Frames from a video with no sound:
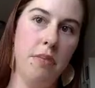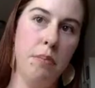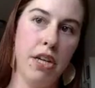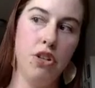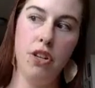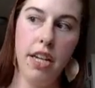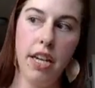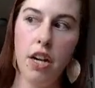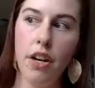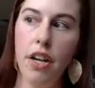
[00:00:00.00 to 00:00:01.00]
pictured
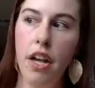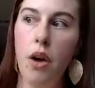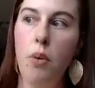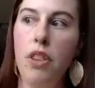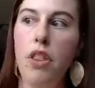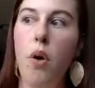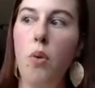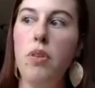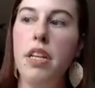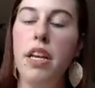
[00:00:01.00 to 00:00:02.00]
here, with
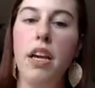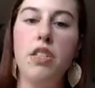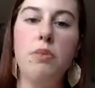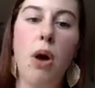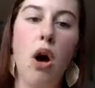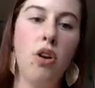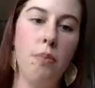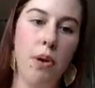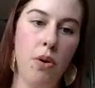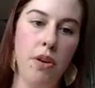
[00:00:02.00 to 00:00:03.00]
only a small
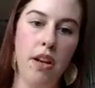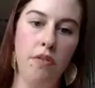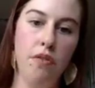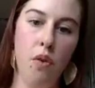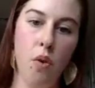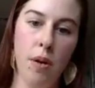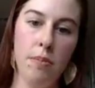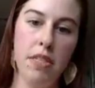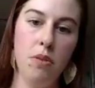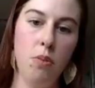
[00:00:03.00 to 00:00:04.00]
component of forbs,